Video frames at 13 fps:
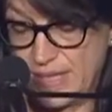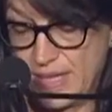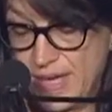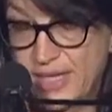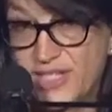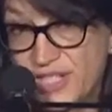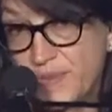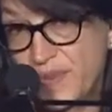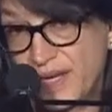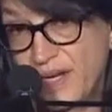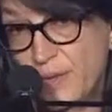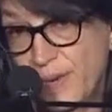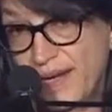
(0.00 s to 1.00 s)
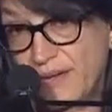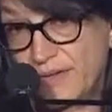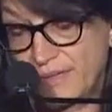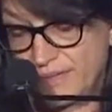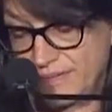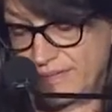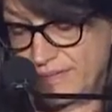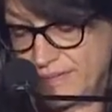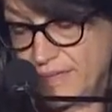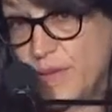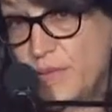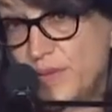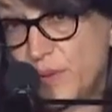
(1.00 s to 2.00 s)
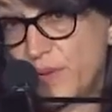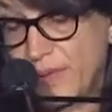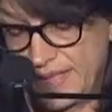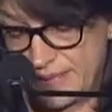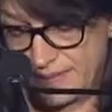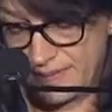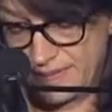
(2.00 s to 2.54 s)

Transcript: and just being around, absorbing.